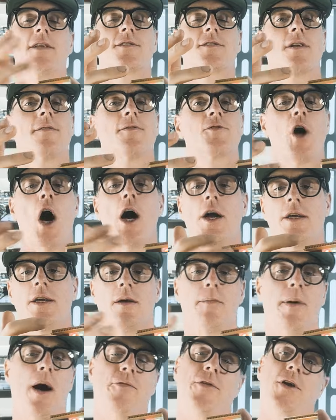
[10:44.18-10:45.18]
instead of talking
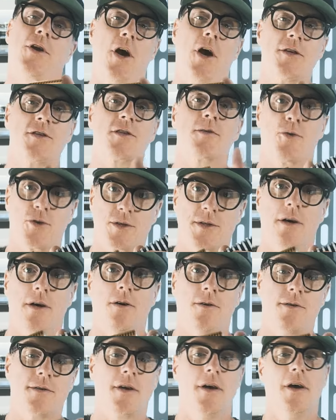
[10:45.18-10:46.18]
about the customer's
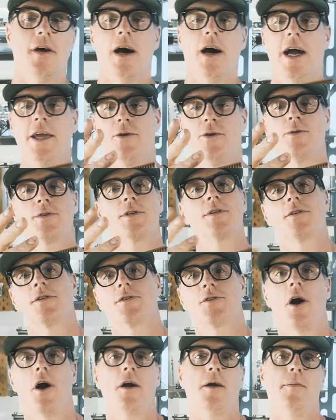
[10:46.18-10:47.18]
hilt, I use it to
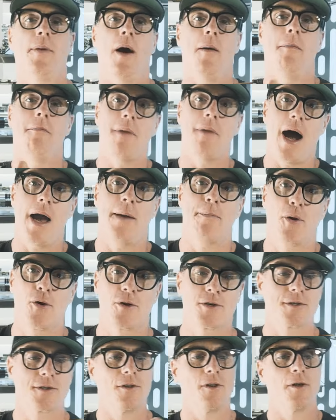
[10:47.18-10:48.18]
talk about my
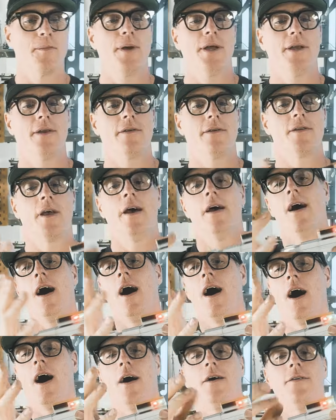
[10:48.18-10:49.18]
personal opinions.
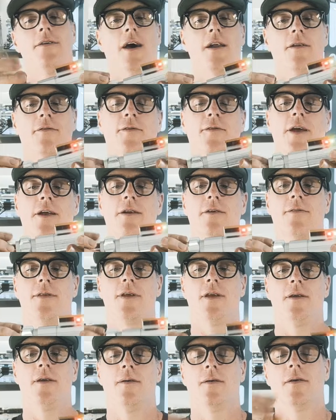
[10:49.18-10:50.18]
Uh, not a fan of
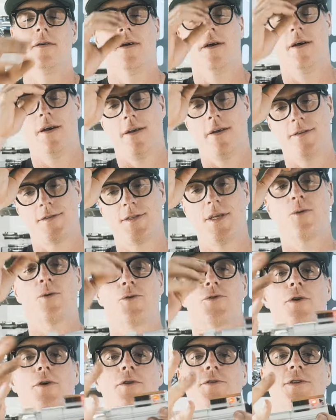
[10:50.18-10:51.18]
the uh, sequel
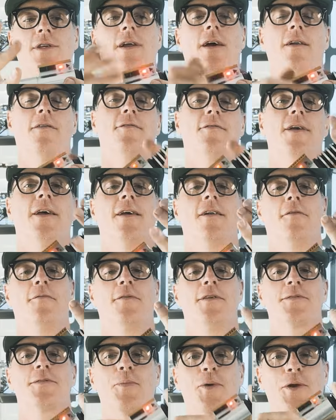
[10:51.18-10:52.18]
trilogy, not a fan of
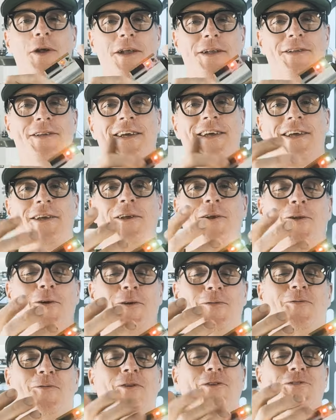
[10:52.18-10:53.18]
this
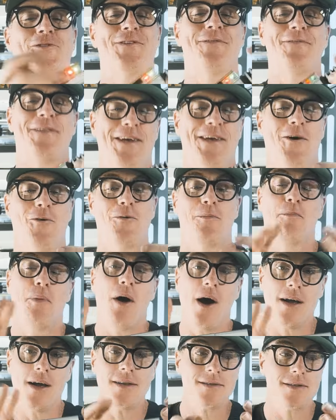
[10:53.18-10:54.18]
particular version of the hilt,
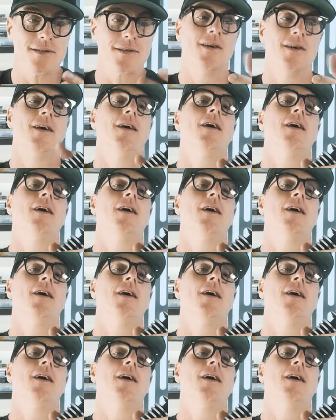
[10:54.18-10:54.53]
but